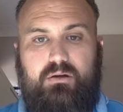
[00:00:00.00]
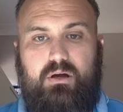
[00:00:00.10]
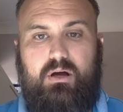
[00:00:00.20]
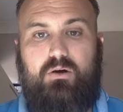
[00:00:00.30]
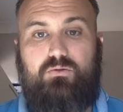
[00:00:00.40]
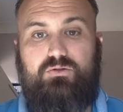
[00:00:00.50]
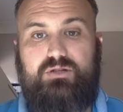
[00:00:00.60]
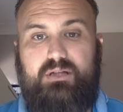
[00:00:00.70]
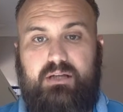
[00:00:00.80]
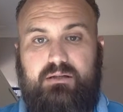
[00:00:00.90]

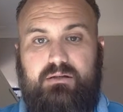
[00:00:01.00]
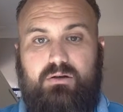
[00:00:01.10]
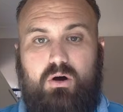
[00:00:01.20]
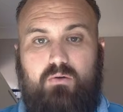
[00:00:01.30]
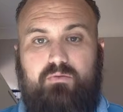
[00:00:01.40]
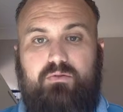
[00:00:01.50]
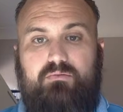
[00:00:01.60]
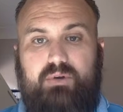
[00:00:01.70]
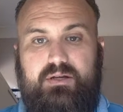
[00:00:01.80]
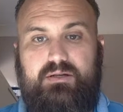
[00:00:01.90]
understanding of the
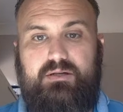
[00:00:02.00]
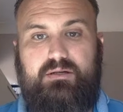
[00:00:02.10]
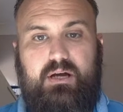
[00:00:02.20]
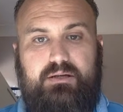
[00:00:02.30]
risks and